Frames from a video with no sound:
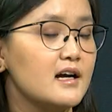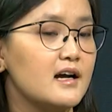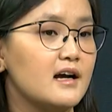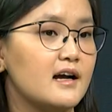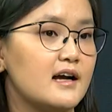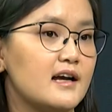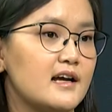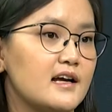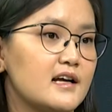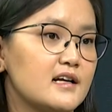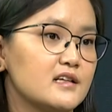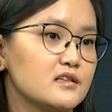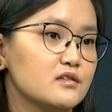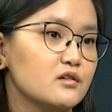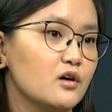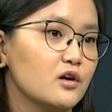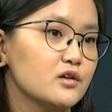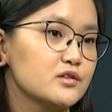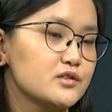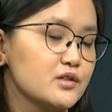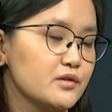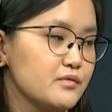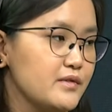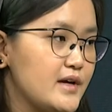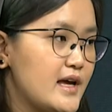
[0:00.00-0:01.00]
And
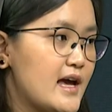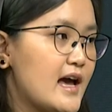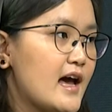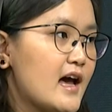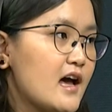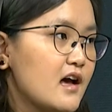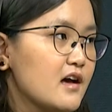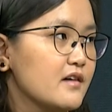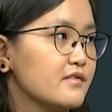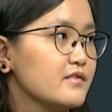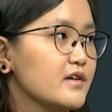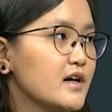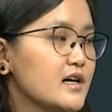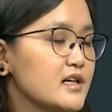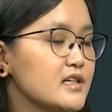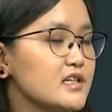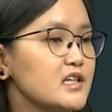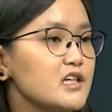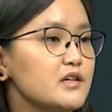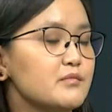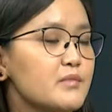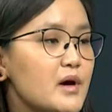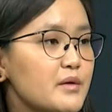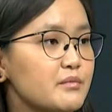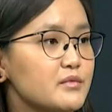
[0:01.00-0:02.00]
also we have key
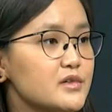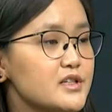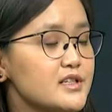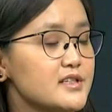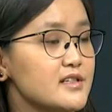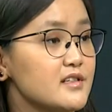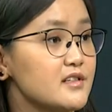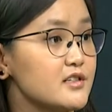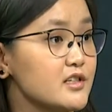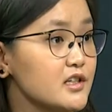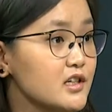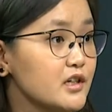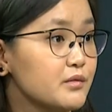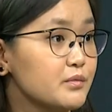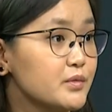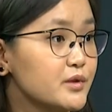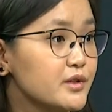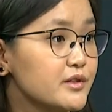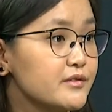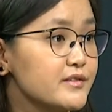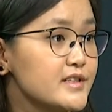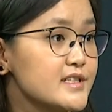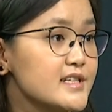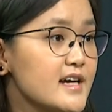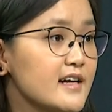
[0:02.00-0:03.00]
members in Singapore,
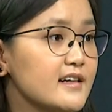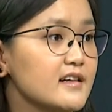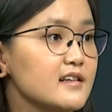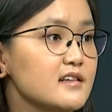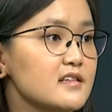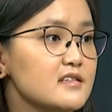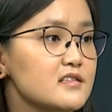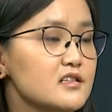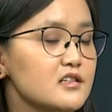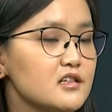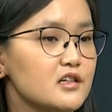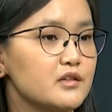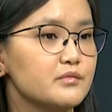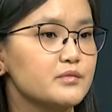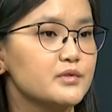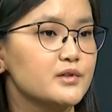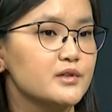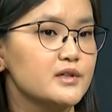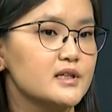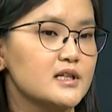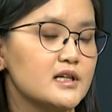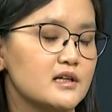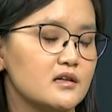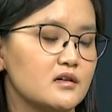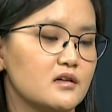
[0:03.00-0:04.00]
residing in
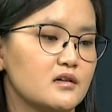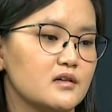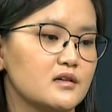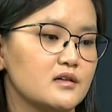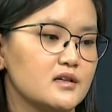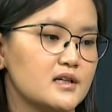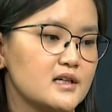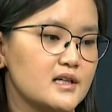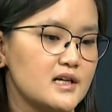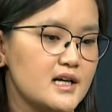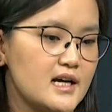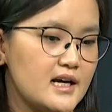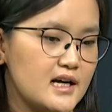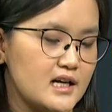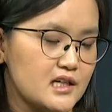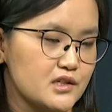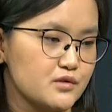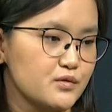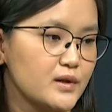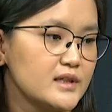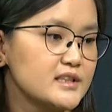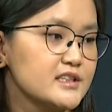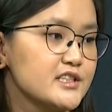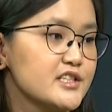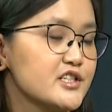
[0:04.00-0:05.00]
Singapore, as
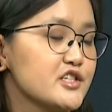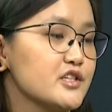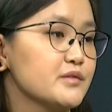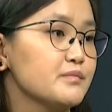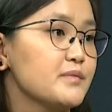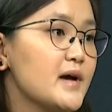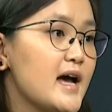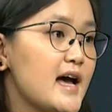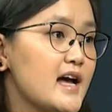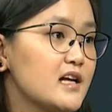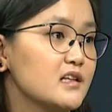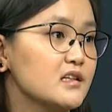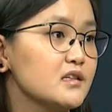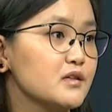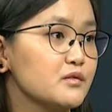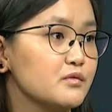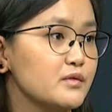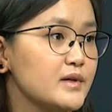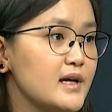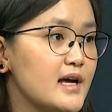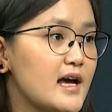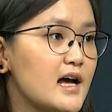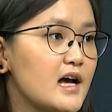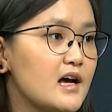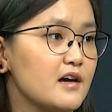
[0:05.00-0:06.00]
well as Japan. We
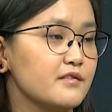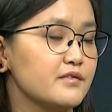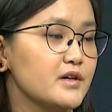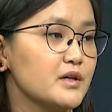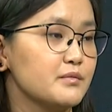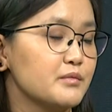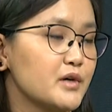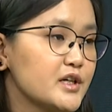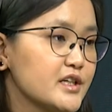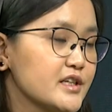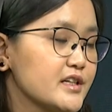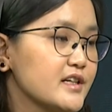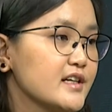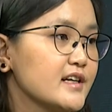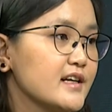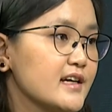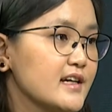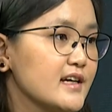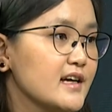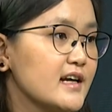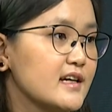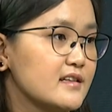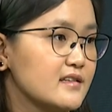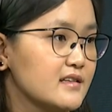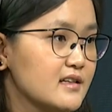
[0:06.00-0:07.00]
have a marketing
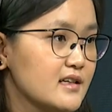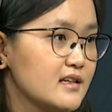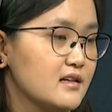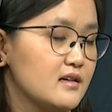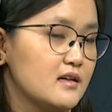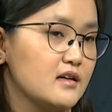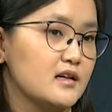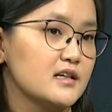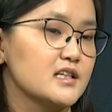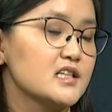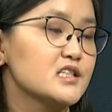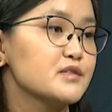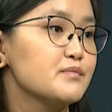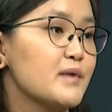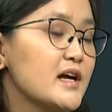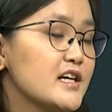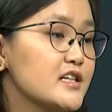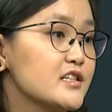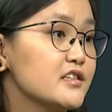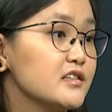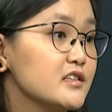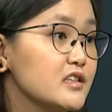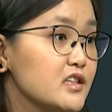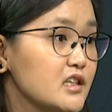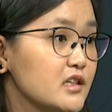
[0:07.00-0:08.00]
and
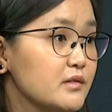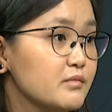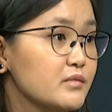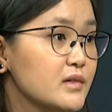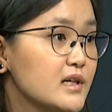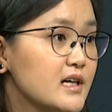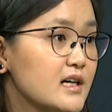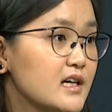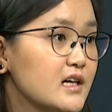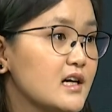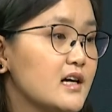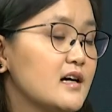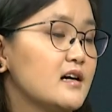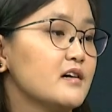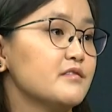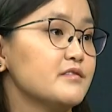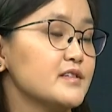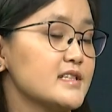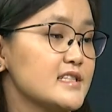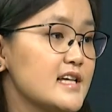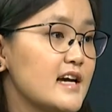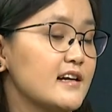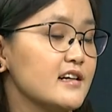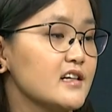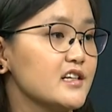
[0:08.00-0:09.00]
expansion team
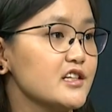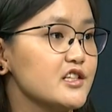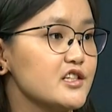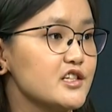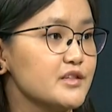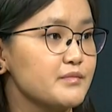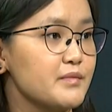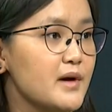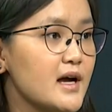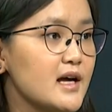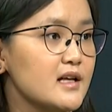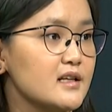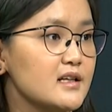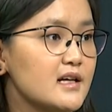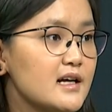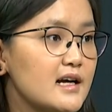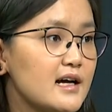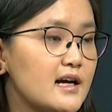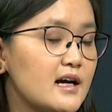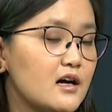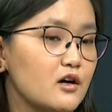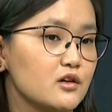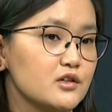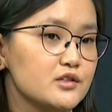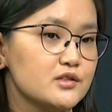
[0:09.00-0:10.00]
residing in Japan.
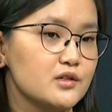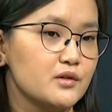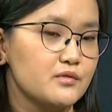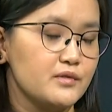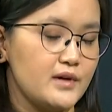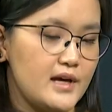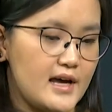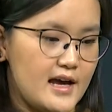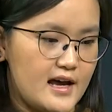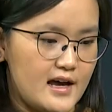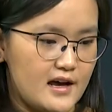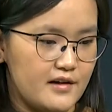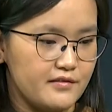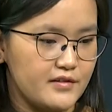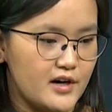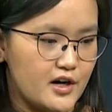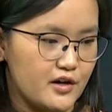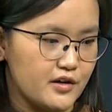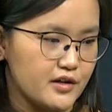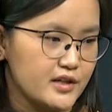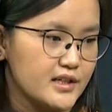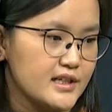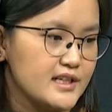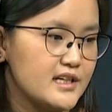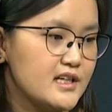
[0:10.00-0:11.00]
Also we have
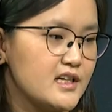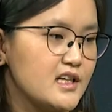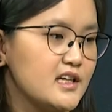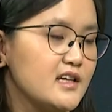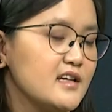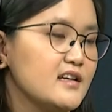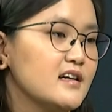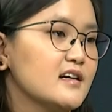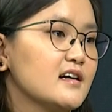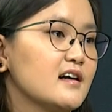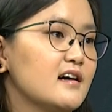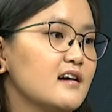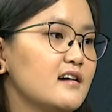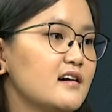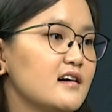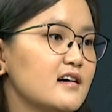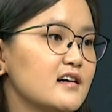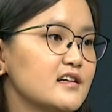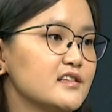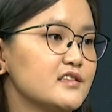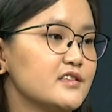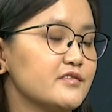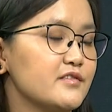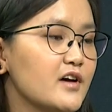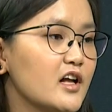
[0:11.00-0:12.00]
our key
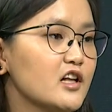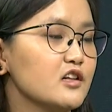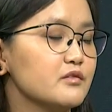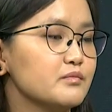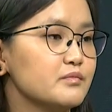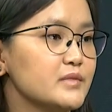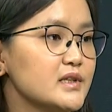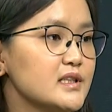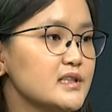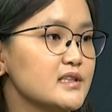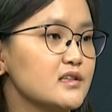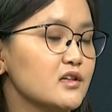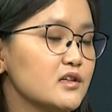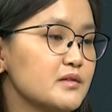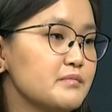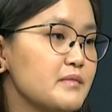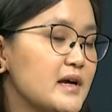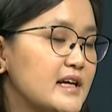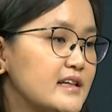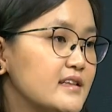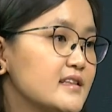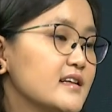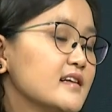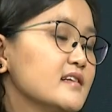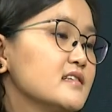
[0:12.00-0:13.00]
development and
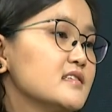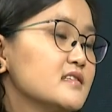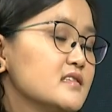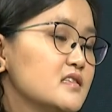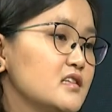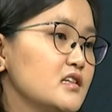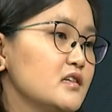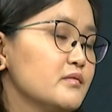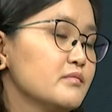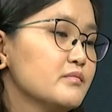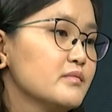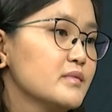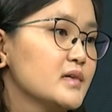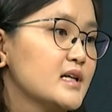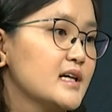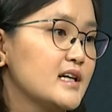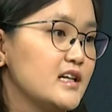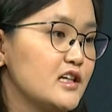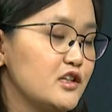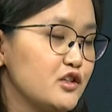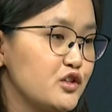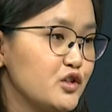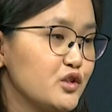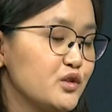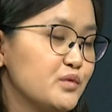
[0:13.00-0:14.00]
maintains team
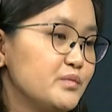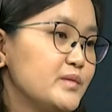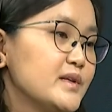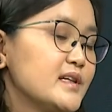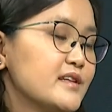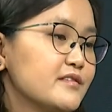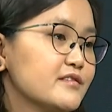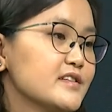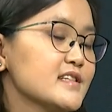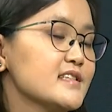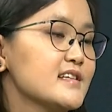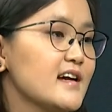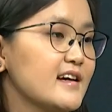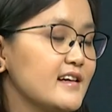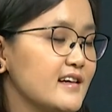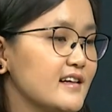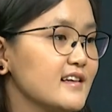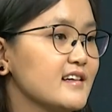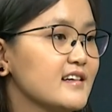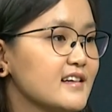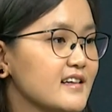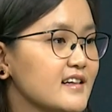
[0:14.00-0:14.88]
in UB residing,